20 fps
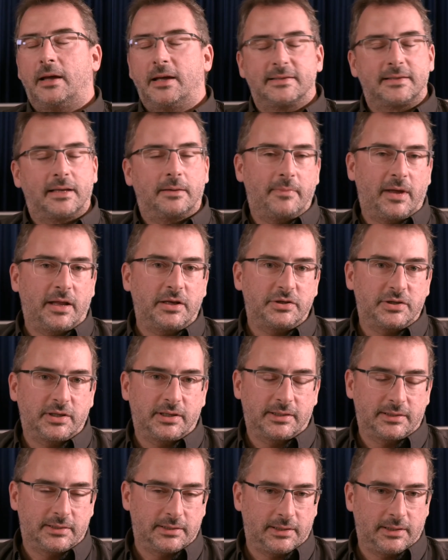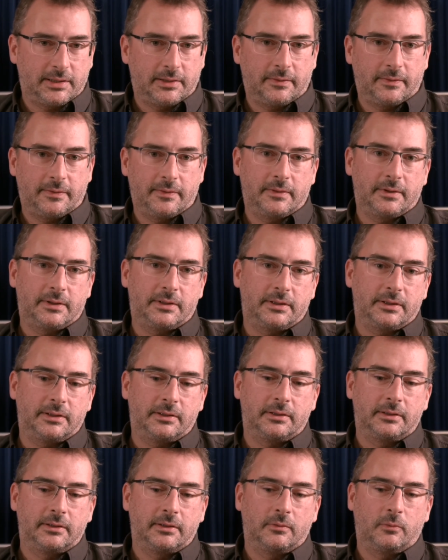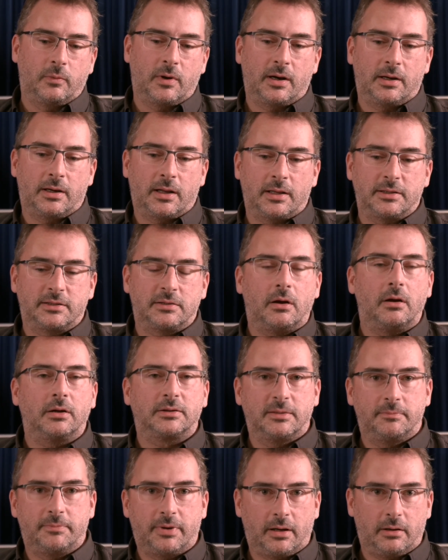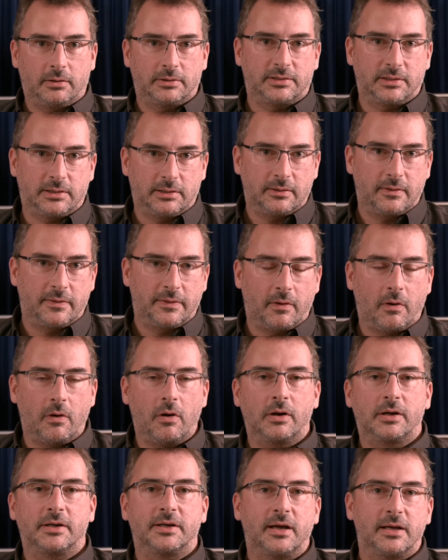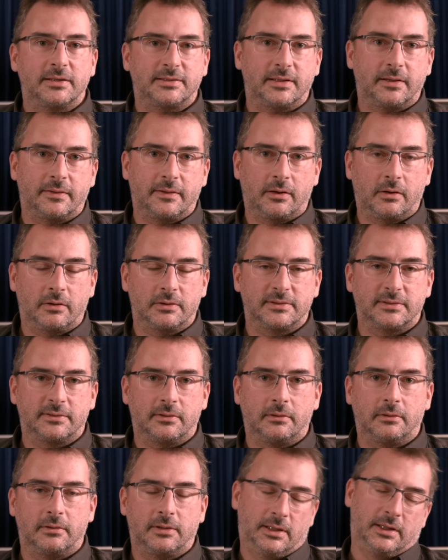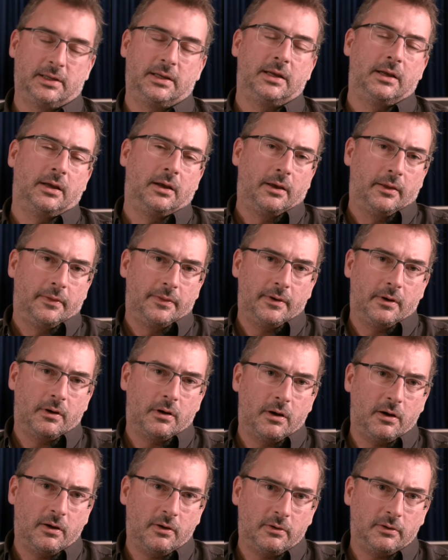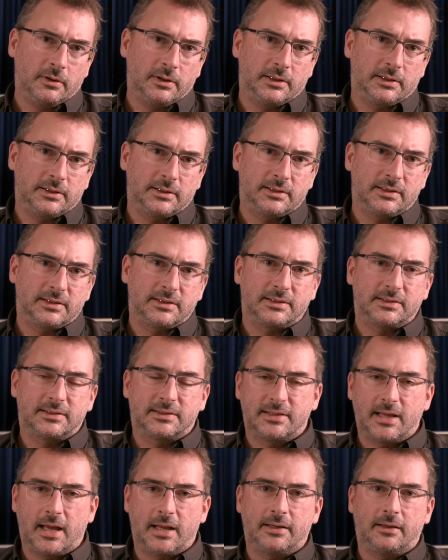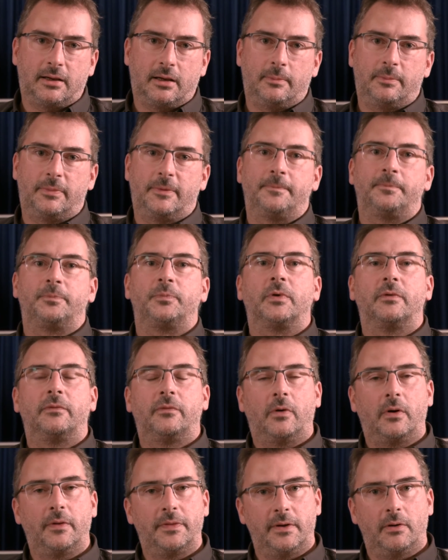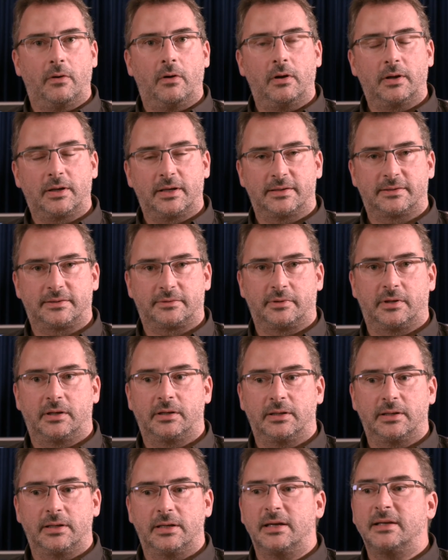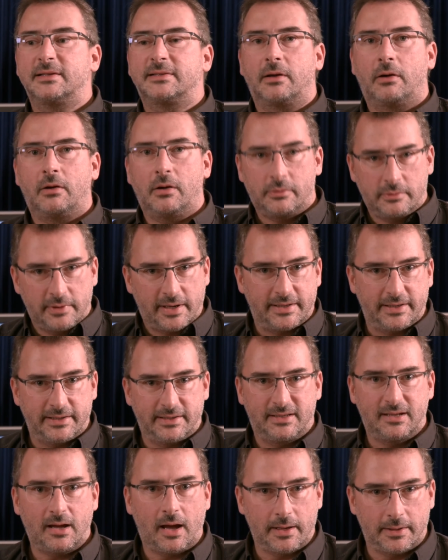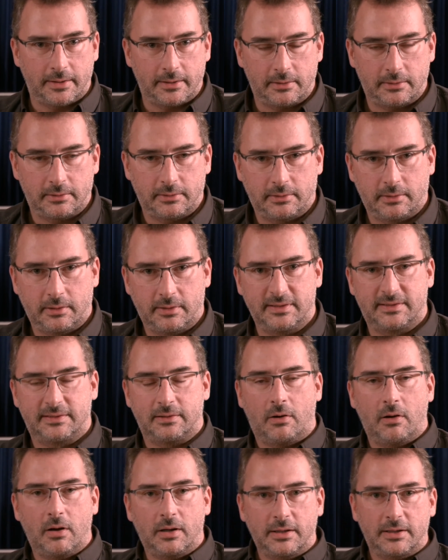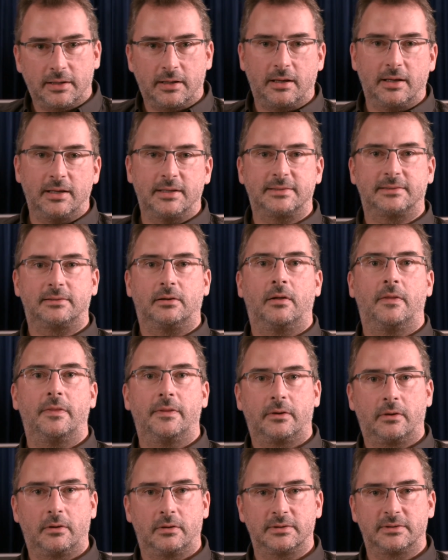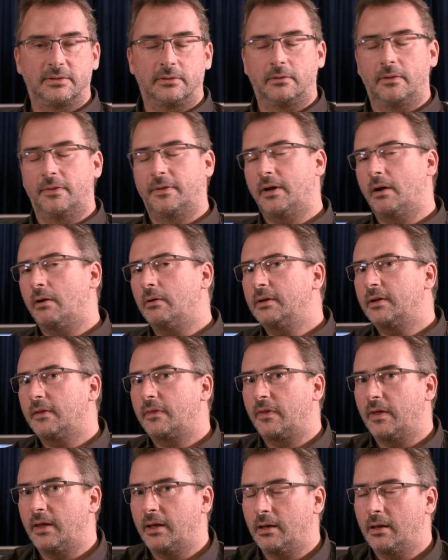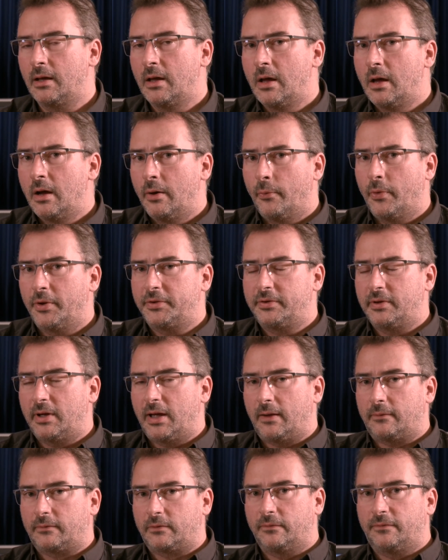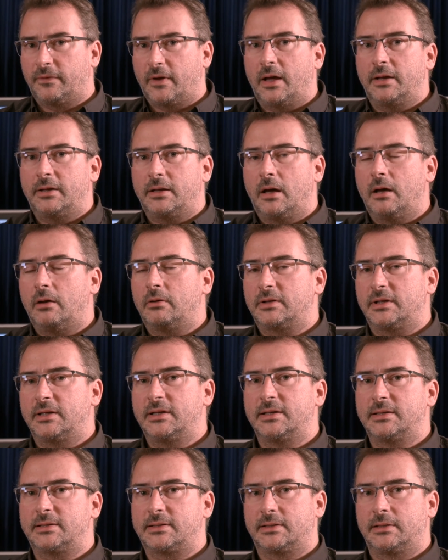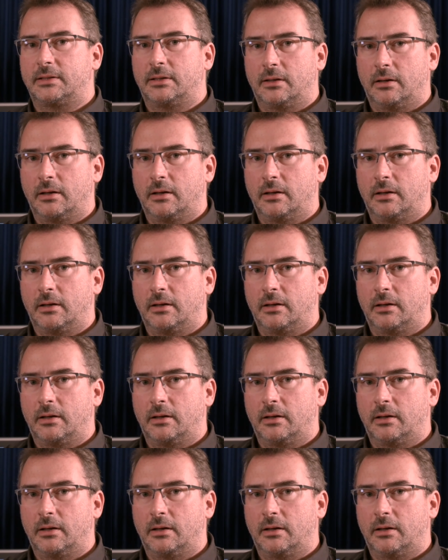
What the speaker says: As I mentioned when I talked about the organizing the console, the whole setup for the orchestra is already done. It's organized on the console. The only thing what you have to find out is